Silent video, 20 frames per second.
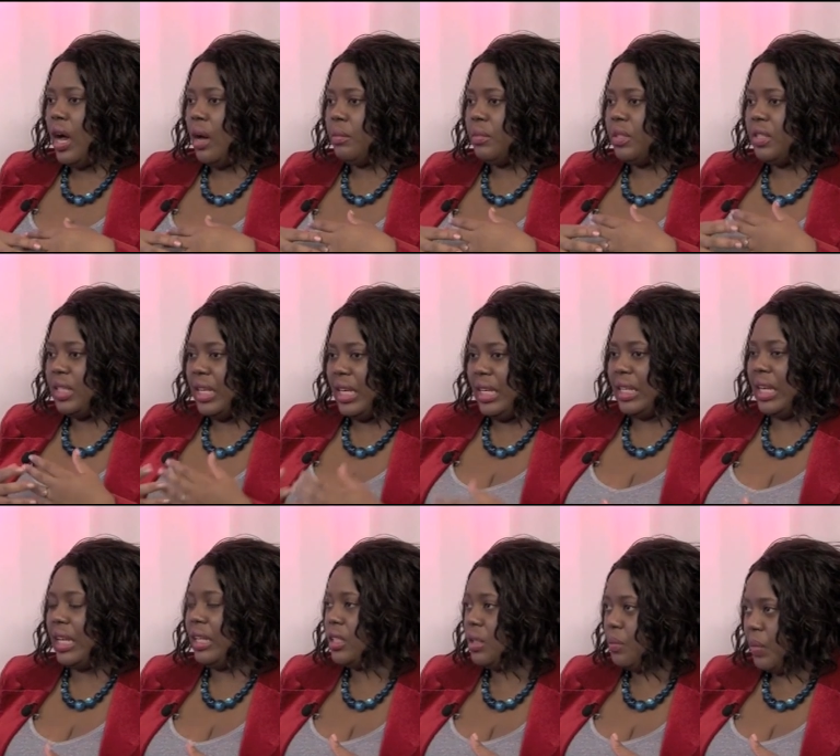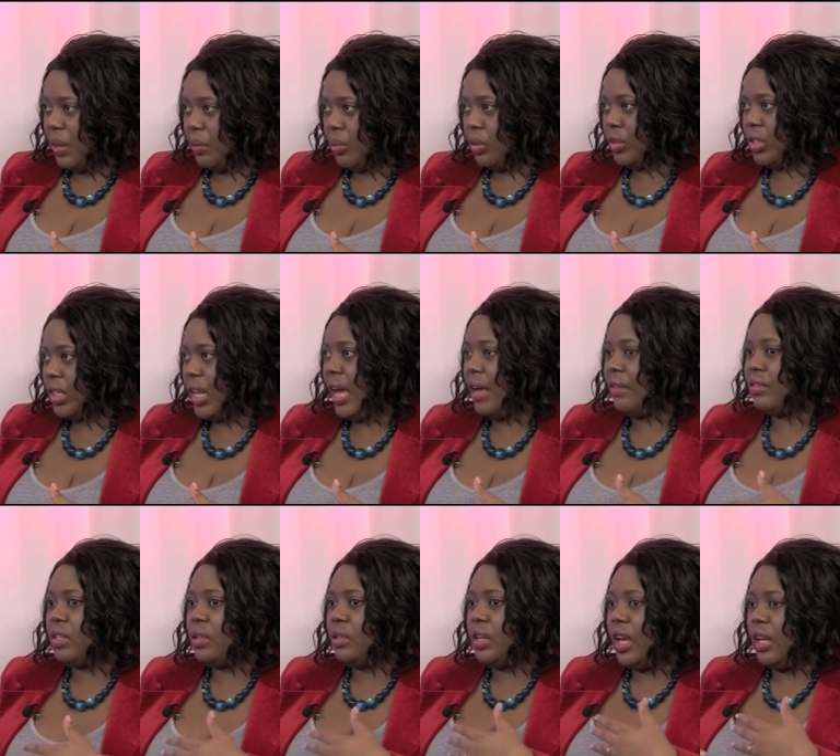seed into people's
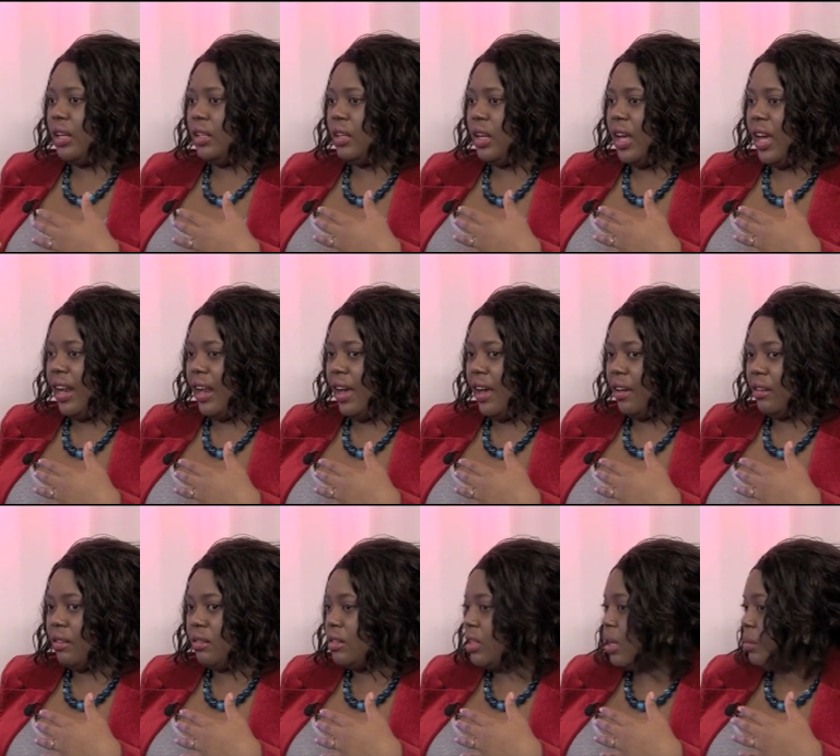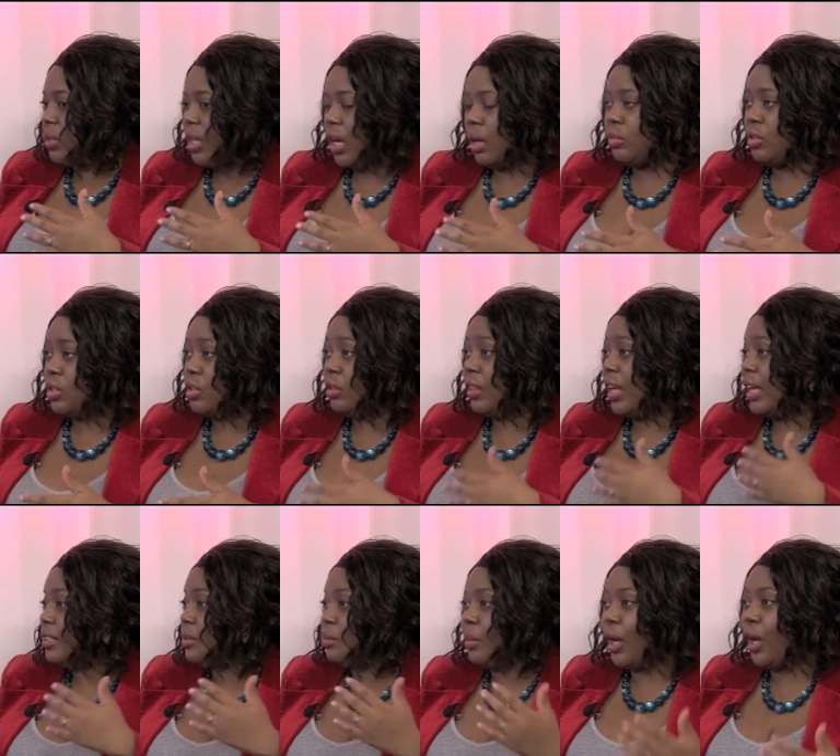lives, and I sometimes do
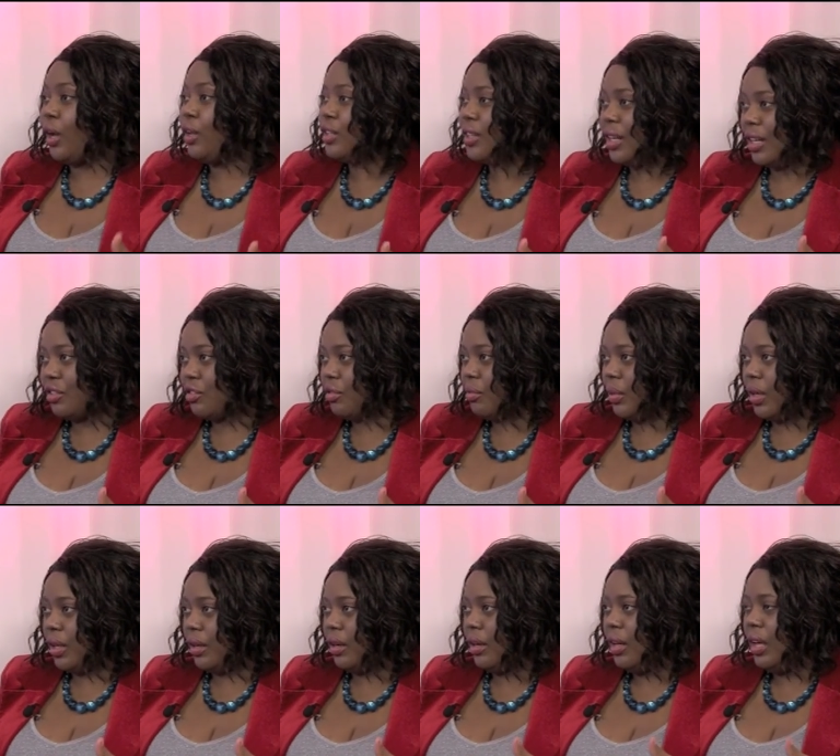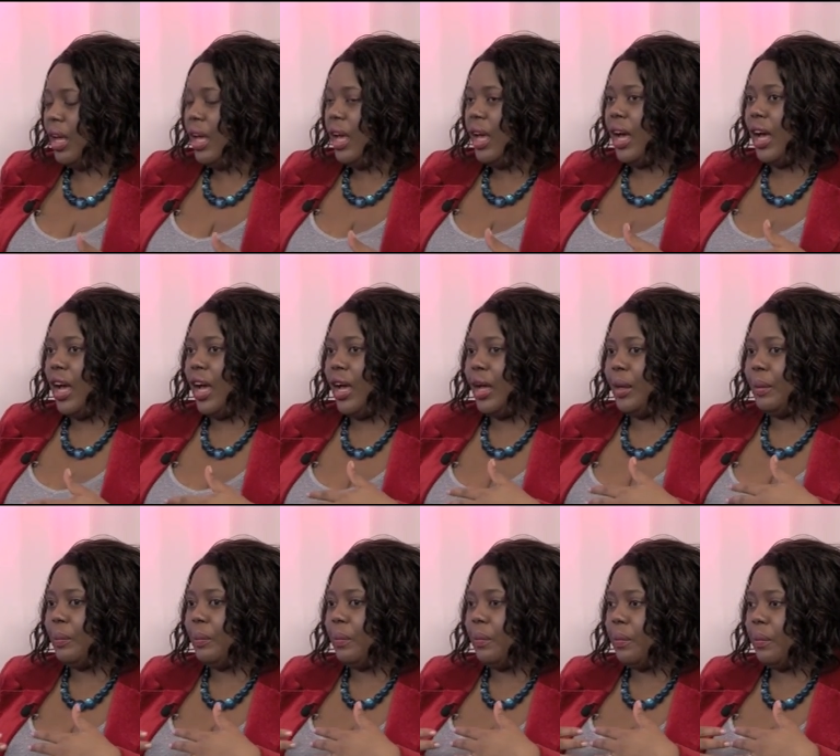that to my own detriment.
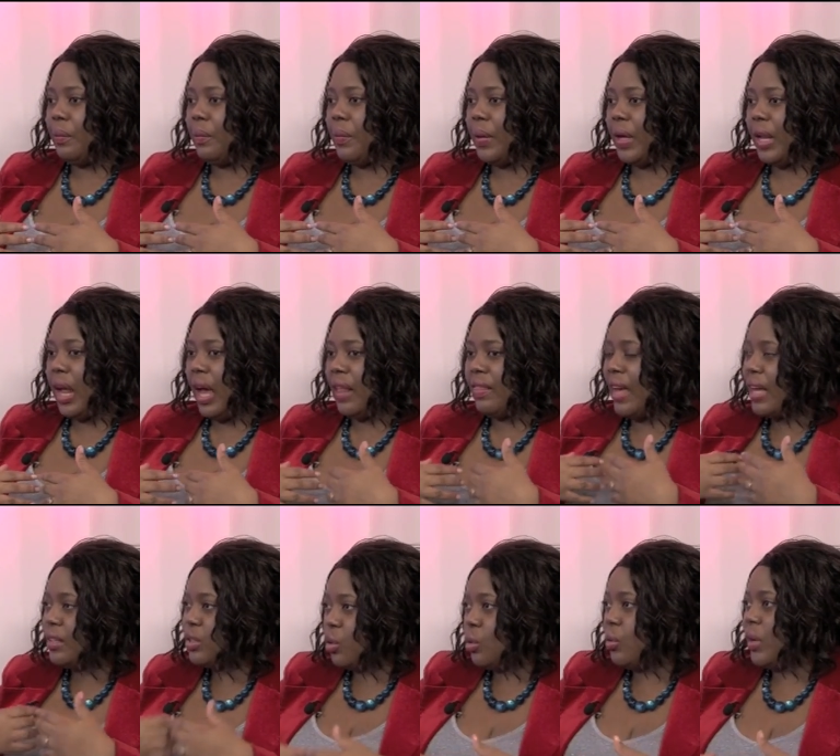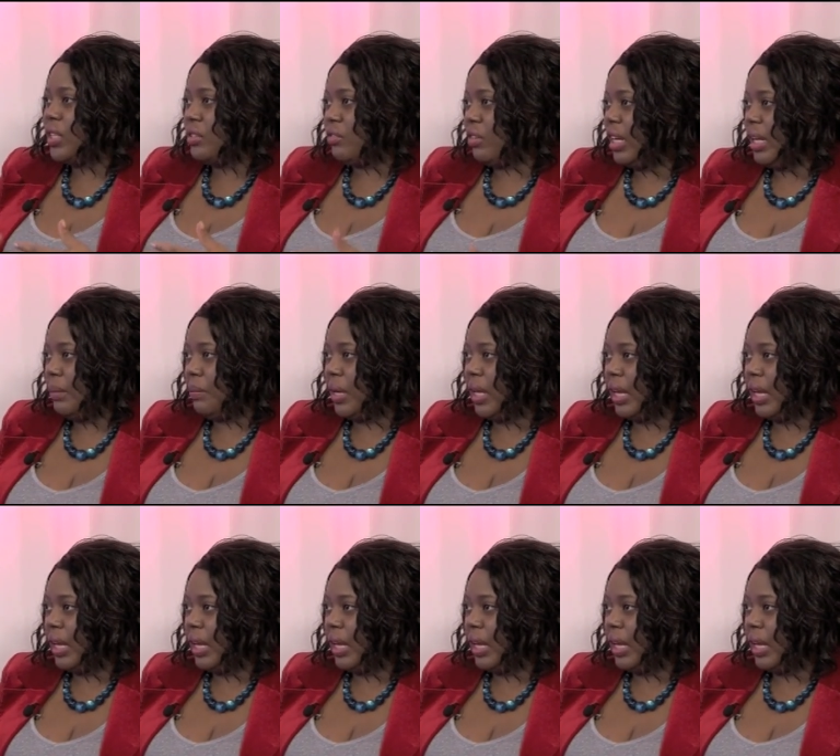But that's always really been